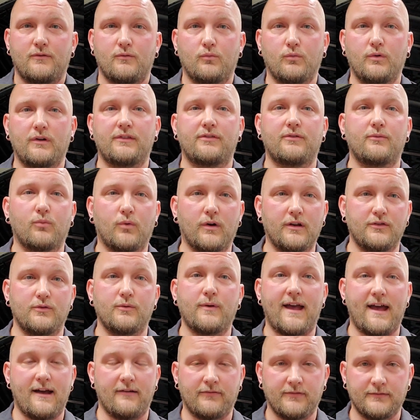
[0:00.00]
with what you
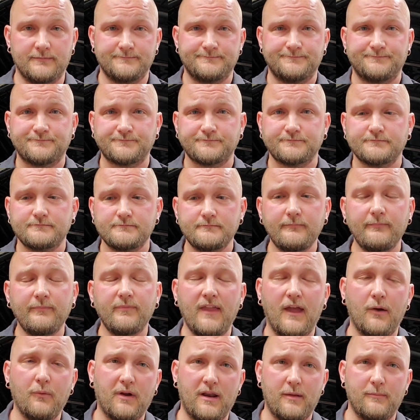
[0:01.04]
have.
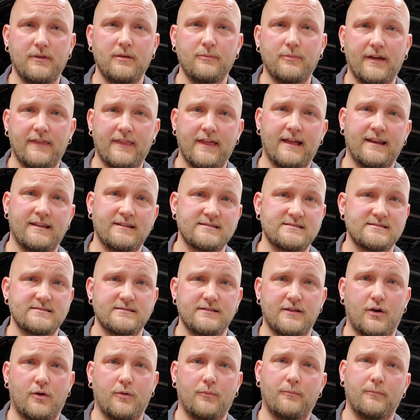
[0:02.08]
And what I mean by that is,
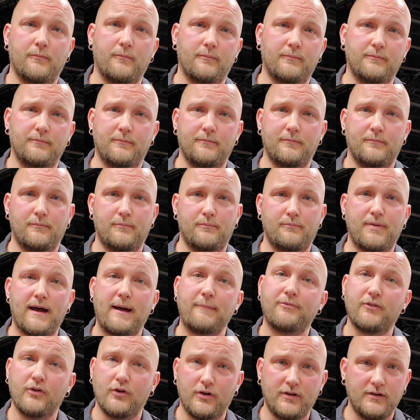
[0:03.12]

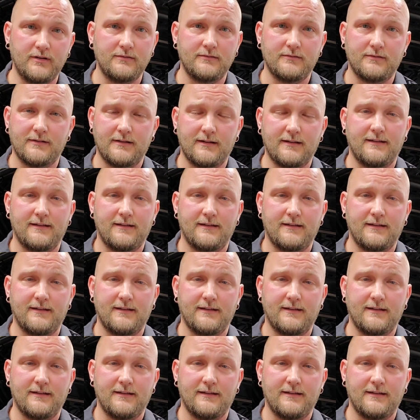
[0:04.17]
pop the hood.